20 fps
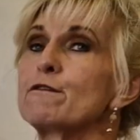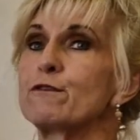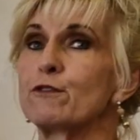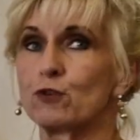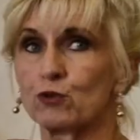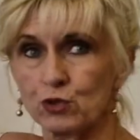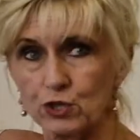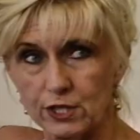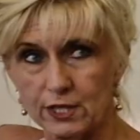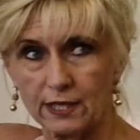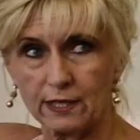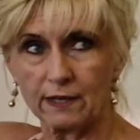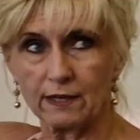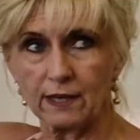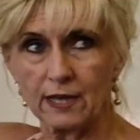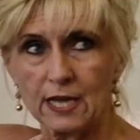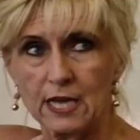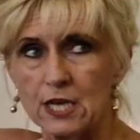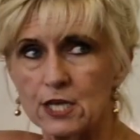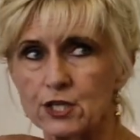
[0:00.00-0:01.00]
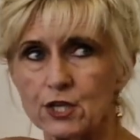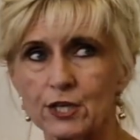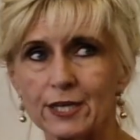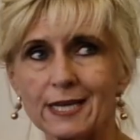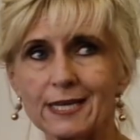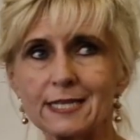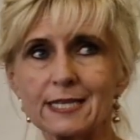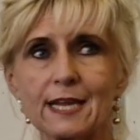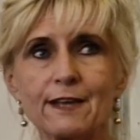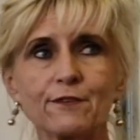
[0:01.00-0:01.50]
40. So it
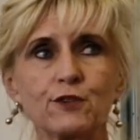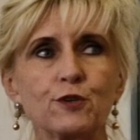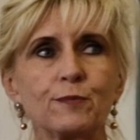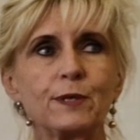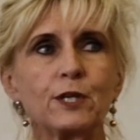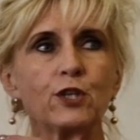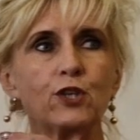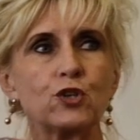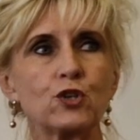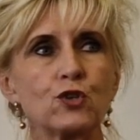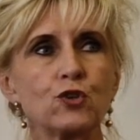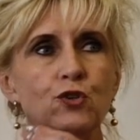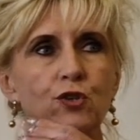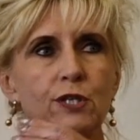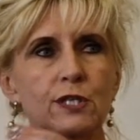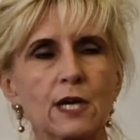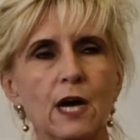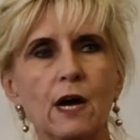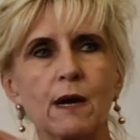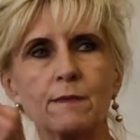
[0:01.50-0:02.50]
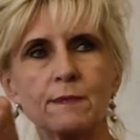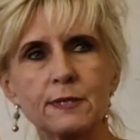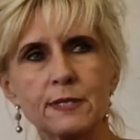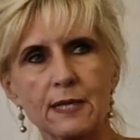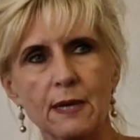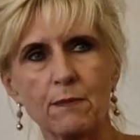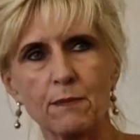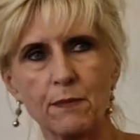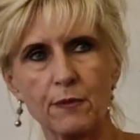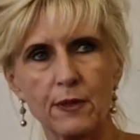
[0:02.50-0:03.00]
doesn't have to be 2 times
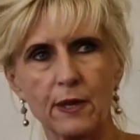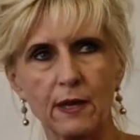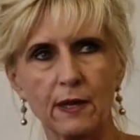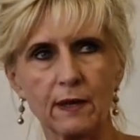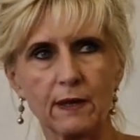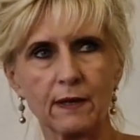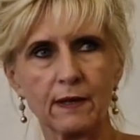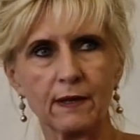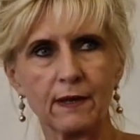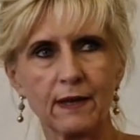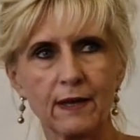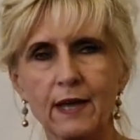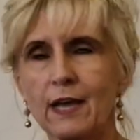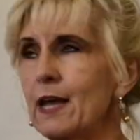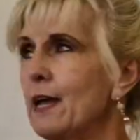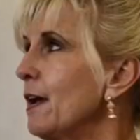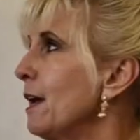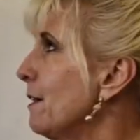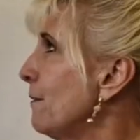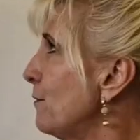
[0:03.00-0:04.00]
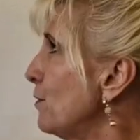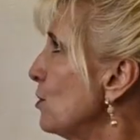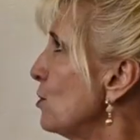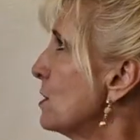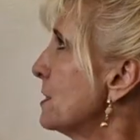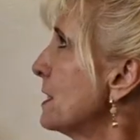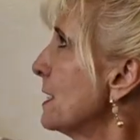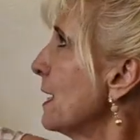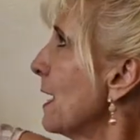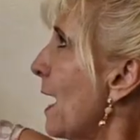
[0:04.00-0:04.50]
something. If you
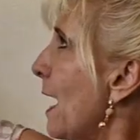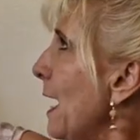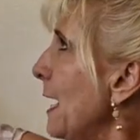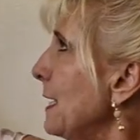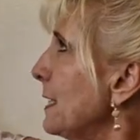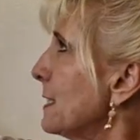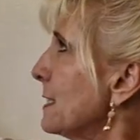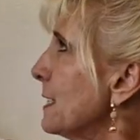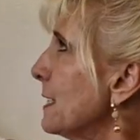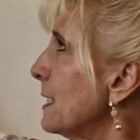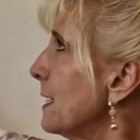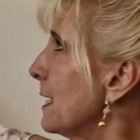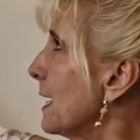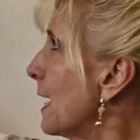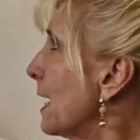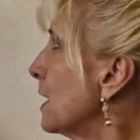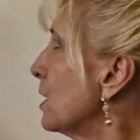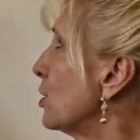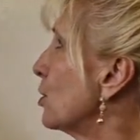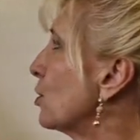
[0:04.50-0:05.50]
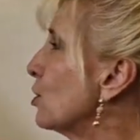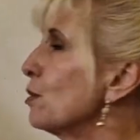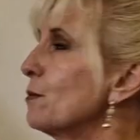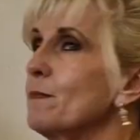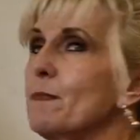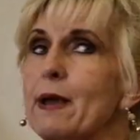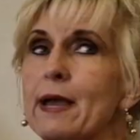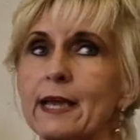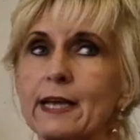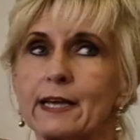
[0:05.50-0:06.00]
see 80 here, you could
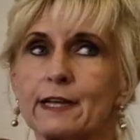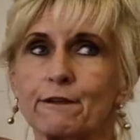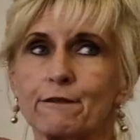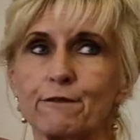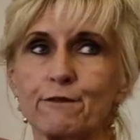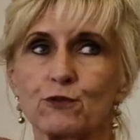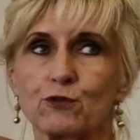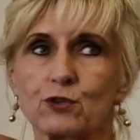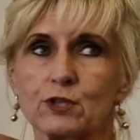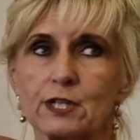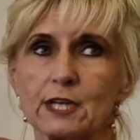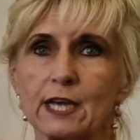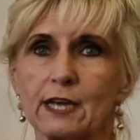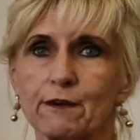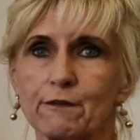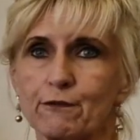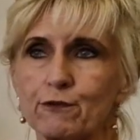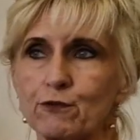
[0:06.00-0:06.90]
make it 40 and